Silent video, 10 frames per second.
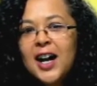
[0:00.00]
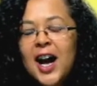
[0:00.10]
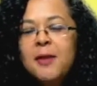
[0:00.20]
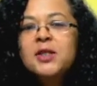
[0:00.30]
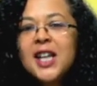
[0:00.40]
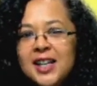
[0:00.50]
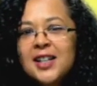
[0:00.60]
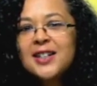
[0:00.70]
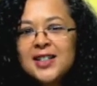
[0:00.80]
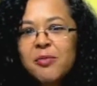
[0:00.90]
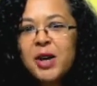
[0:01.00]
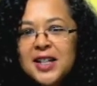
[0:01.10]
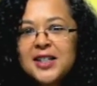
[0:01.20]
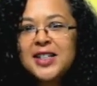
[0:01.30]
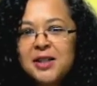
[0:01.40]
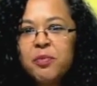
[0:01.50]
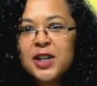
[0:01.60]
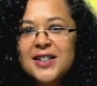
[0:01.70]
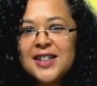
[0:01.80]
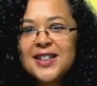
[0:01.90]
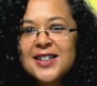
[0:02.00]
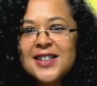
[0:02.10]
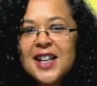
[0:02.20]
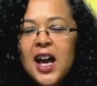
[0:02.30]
I'm taking some antidepressants.